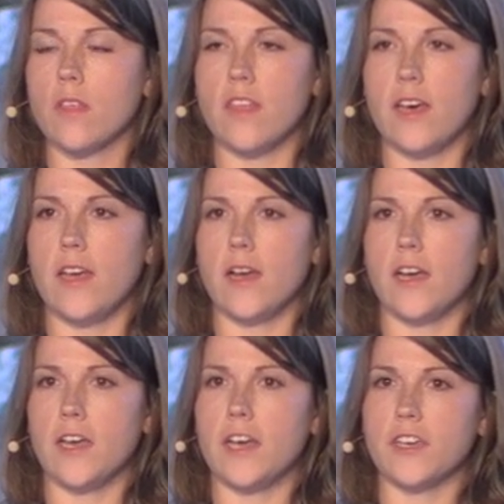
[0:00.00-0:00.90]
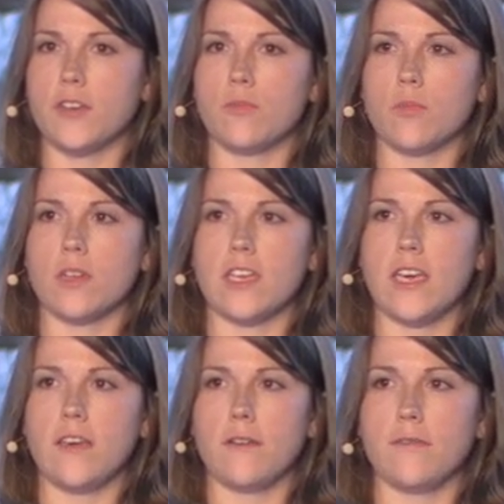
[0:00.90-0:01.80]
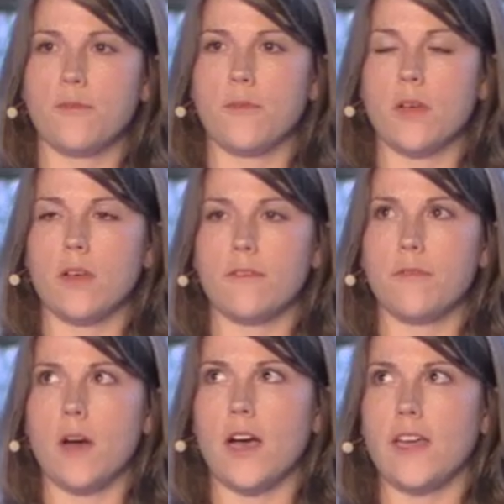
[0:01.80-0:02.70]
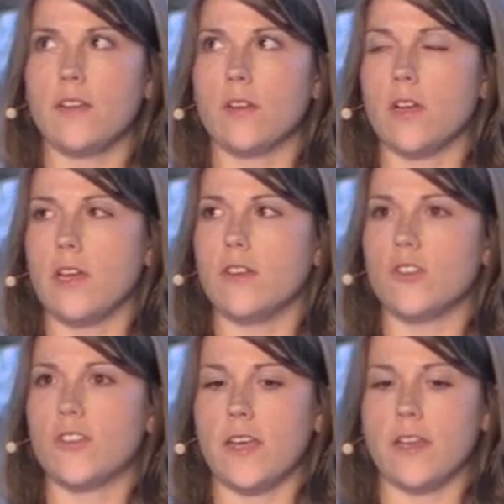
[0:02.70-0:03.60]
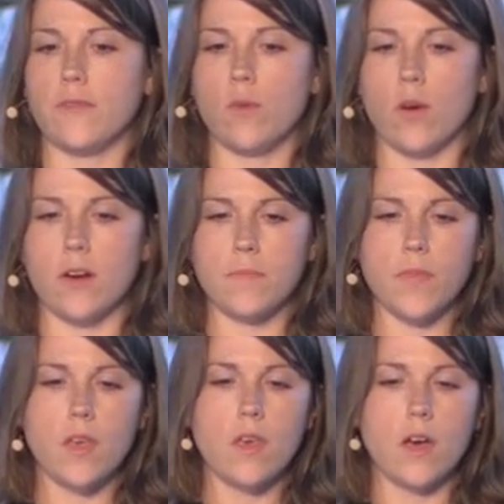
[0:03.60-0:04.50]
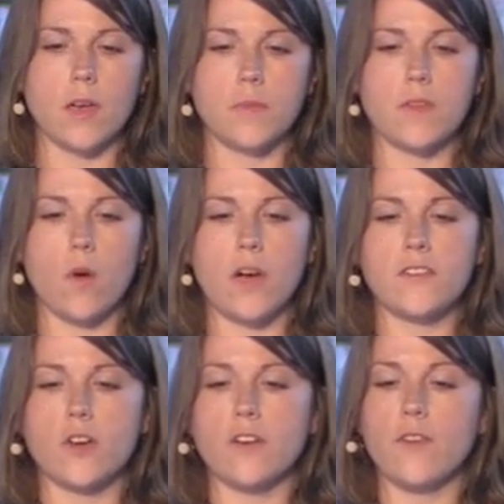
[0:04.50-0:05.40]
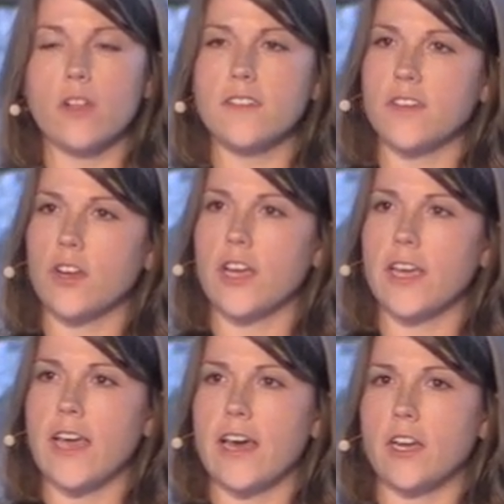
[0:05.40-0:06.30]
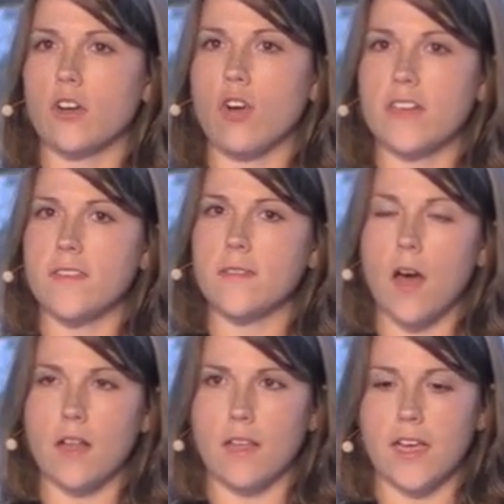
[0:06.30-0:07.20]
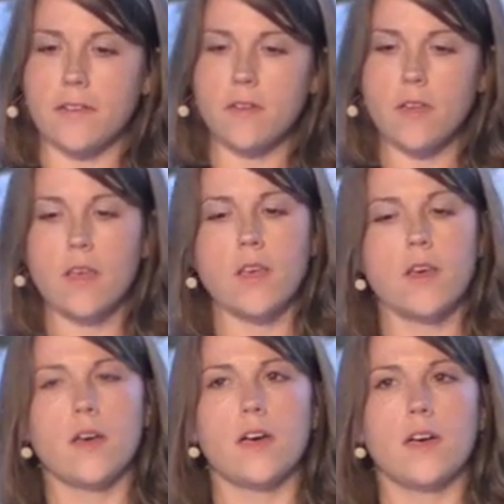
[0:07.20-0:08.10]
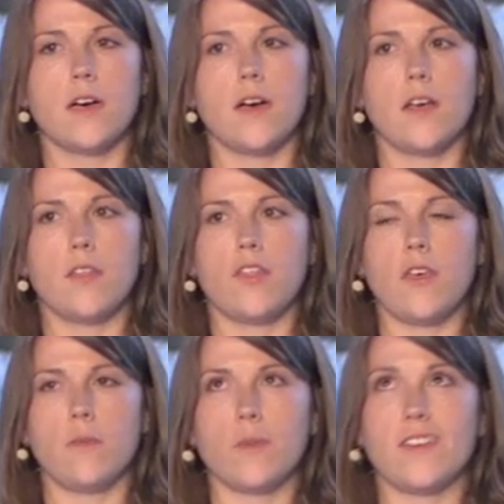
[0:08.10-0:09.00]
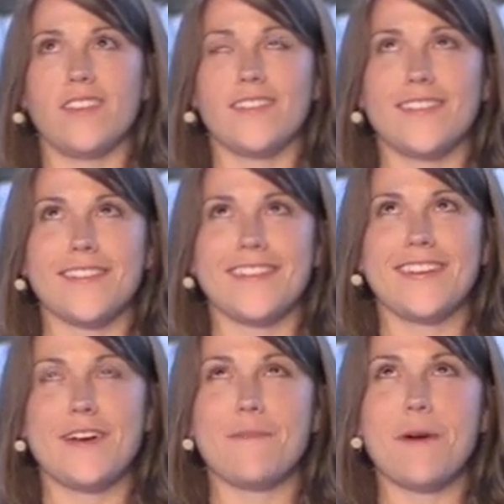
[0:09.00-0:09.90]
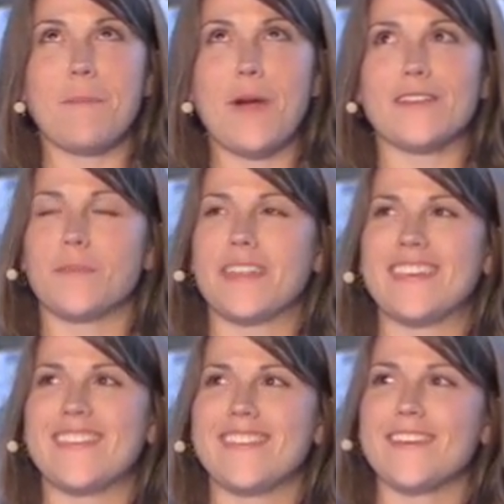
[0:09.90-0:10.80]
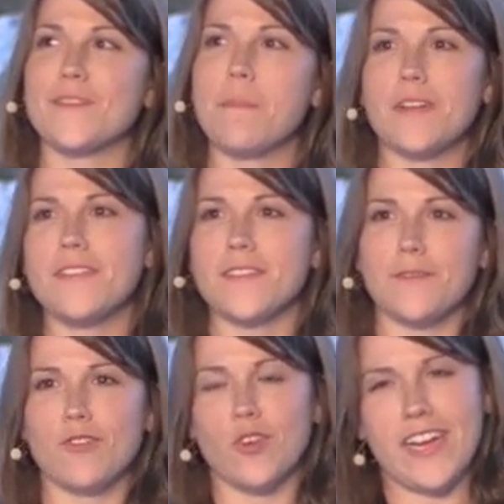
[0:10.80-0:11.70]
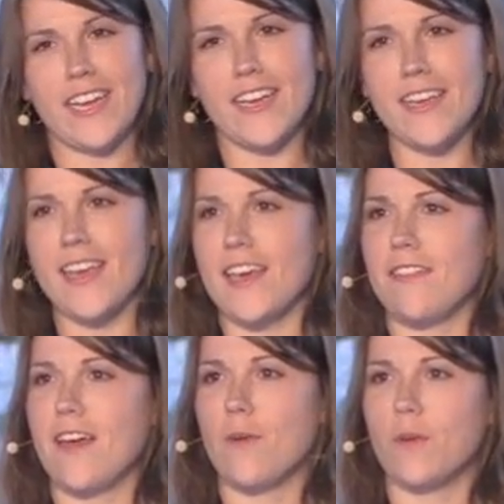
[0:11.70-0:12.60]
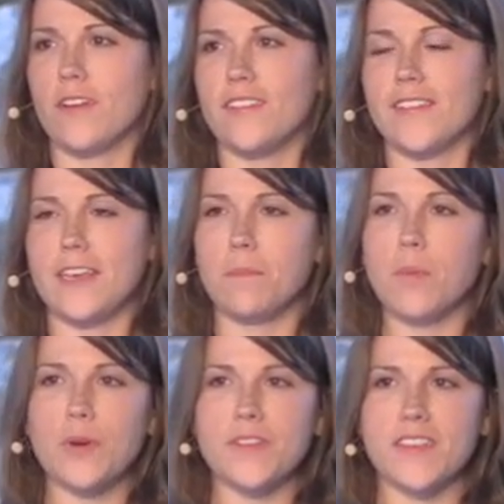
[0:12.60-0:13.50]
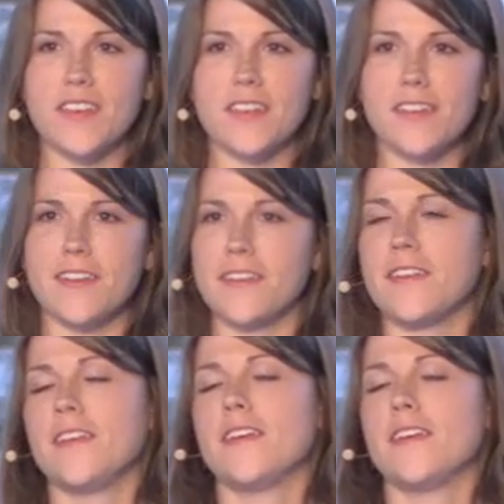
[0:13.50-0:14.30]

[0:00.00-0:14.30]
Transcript: that I couldn't really find an understanding for. So I started volunteering at a crisis hotline that was approximately 6 months of training, and that was in-person